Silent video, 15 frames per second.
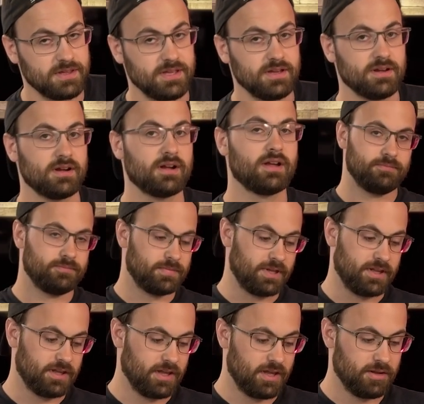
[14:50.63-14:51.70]
here,
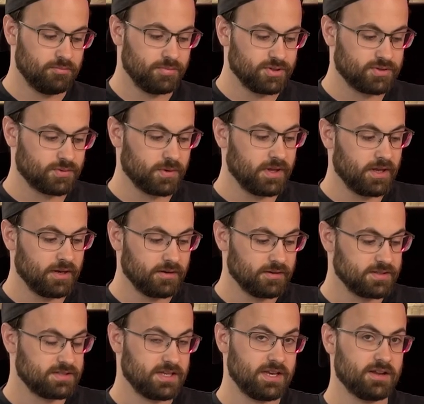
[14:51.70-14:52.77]
like in between the
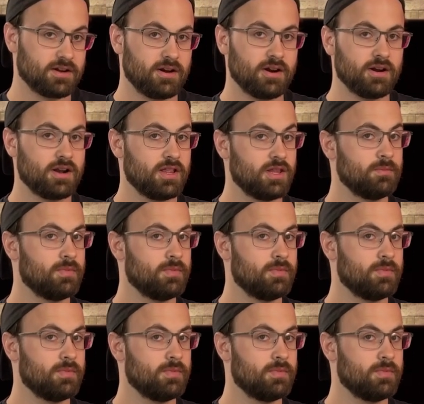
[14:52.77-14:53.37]
SATA card and the